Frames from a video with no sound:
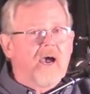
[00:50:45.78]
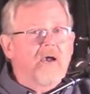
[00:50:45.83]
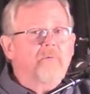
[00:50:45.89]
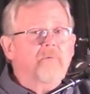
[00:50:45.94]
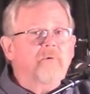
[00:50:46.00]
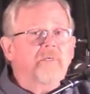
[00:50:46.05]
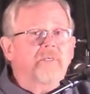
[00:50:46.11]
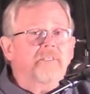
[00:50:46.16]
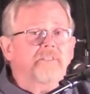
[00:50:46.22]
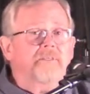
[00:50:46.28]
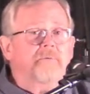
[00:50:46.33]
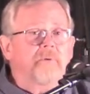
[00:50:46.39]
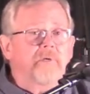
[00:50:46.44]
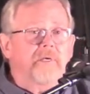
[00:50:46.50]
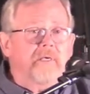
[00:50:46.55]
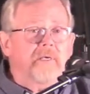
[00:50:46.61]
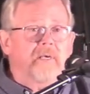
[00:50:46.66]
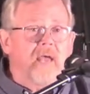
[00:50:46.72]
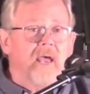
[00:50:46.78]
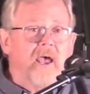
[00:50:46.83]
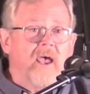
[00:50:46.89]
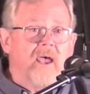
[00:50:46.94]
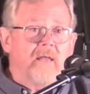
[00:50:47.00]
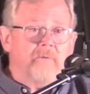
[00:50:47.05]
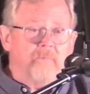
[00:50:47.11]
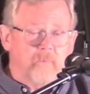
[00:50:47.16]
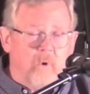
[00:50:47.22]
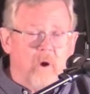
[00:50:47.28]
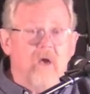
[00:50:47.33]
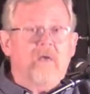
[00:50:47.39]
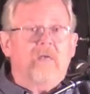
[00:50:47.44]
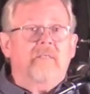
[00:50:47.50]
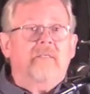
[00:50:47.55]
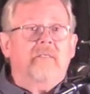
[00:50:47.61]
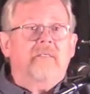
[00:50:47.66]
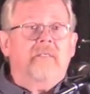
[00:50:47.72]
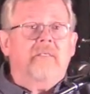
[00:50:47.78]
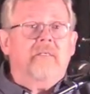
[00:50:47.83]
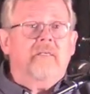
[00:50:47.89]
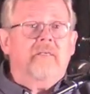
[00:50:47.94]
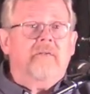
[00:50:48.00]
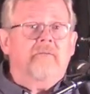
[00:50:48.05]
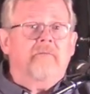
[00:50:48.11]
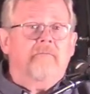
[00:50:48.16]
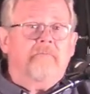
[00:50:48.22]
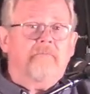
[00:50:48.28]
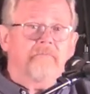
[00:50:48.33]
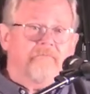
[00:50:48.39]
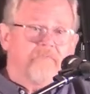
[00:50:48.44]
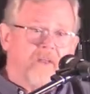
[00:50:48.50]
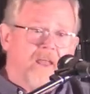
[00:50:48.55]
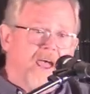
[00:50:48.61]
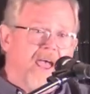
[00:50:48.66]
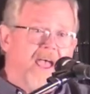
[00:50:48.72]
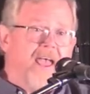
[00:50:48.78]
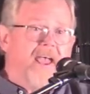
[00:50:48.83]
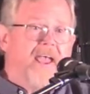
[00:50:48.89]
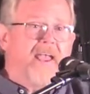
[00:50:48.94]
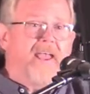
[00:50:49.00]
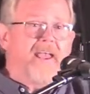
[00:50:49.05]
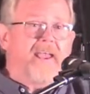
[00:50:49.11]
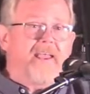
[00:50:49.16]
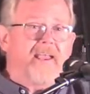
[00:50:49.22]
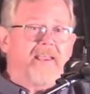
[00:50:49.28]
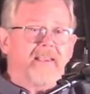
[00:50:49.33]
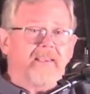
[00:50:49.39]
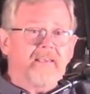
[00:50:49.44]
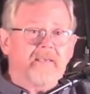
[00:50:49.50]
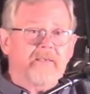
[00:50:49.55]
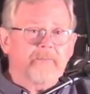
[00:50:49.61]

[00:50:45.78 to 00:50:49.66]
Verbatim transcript: I wish we had one flag.